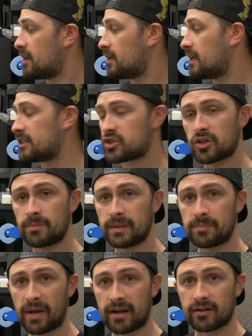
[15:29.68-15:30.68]
It should be
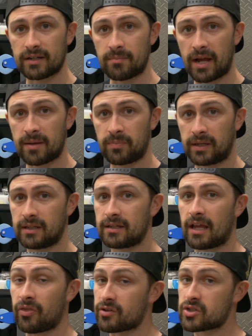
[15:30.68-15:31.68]
better, in my opinion.
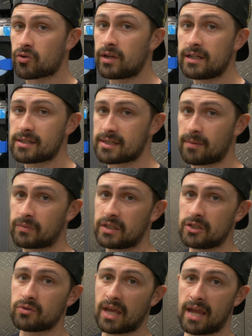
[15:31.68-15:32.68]
And the screen is
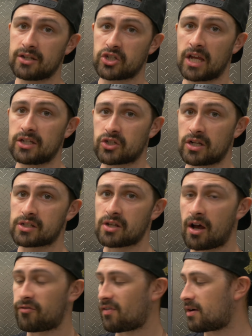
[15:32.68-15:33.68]
something you can't change in a
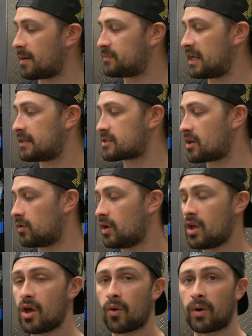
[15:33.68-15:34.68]
software update. So
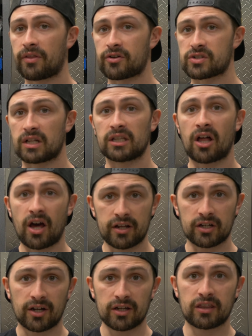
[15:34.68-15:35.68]
while there's a lot
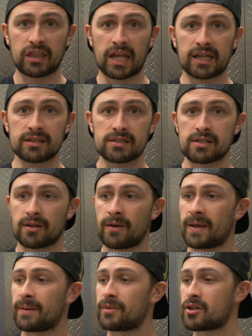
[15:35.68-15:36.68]
of good things,
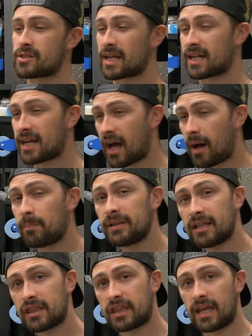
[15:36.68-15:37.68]
there's a
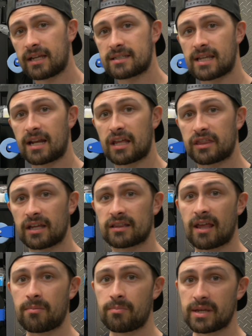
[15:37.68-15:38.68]
couple of things that I think
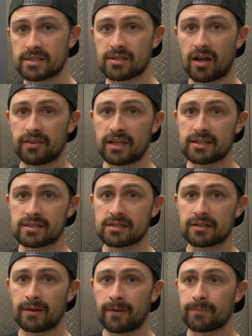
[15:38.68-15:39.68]
they missed on
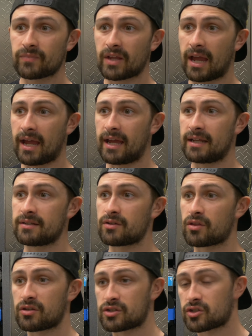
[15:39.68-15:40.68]
this. And
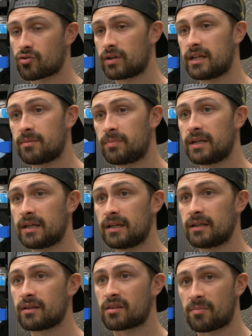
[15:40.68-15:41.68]
the screen
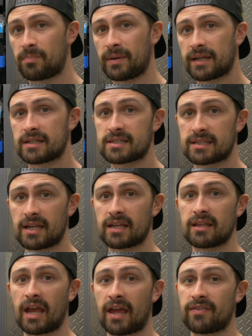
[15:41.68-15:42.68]
being the biggest
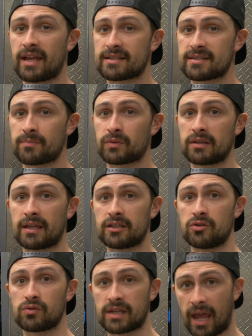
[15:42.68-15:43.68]
thing, and that's something that
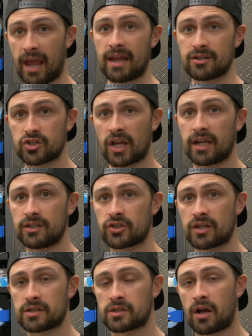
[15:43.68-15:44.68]
you can't
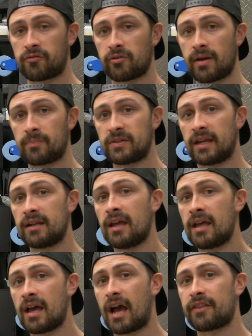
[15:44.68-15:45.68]
change in a software update,
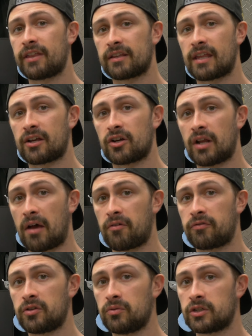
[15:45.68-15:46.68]
I think they could have
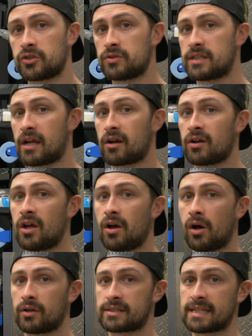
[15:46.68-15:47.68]
a few issues there
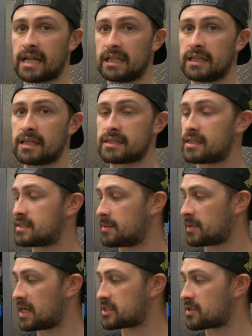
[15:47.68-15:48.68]
on selling this to
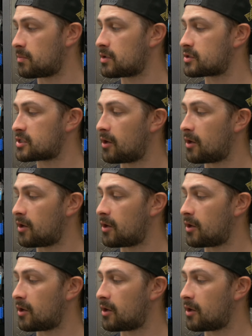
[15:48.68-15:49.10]
some customers.